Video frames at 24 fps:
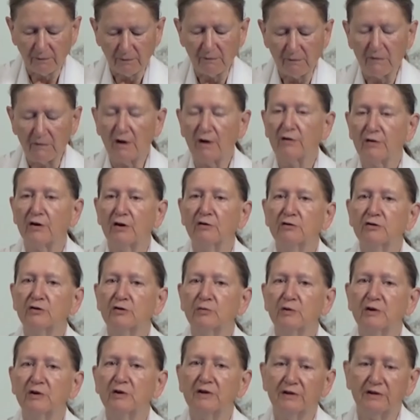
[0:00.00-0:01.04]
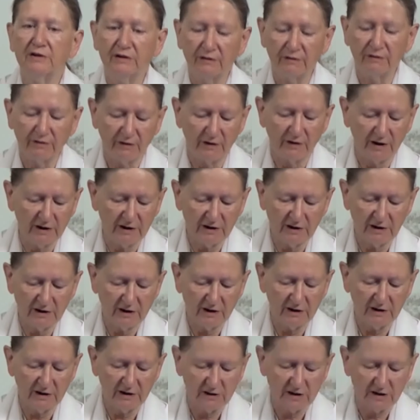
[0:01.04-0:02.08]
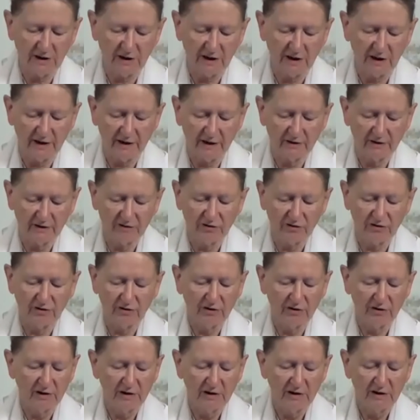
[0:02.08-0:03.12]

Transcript: Those with divine intellects